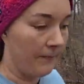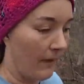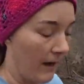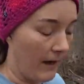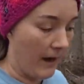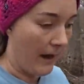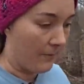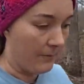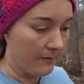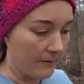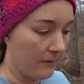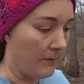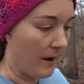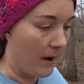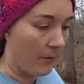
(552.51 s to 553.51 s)
It happens
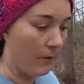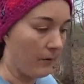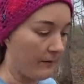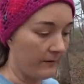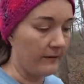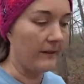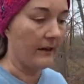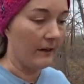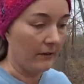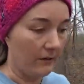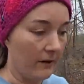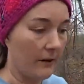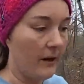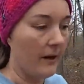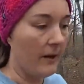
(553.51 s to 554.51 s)
about once a year.